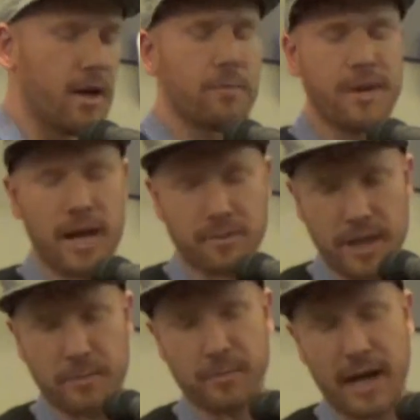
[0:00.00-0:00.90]
But now I'm
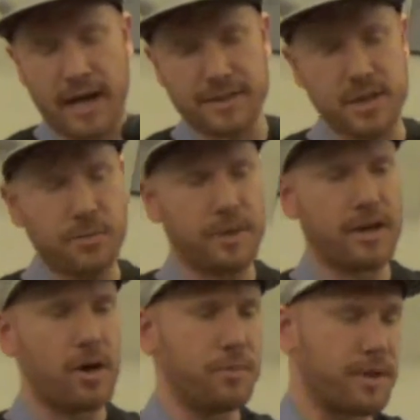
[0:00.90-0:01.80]
keeping my eyes open
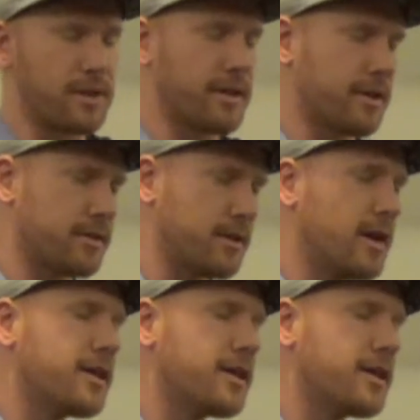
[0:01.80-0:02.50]
and hoping to learn